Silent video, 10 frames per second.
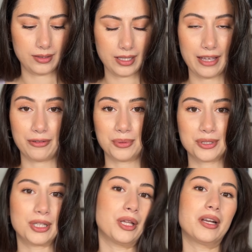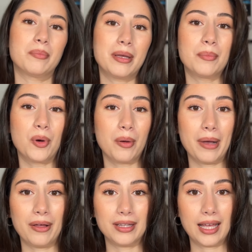If you want to learn a bit more
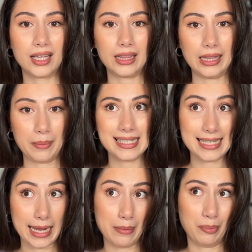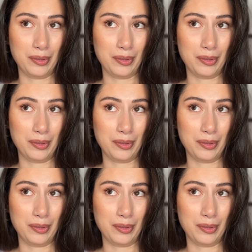about that lip tip,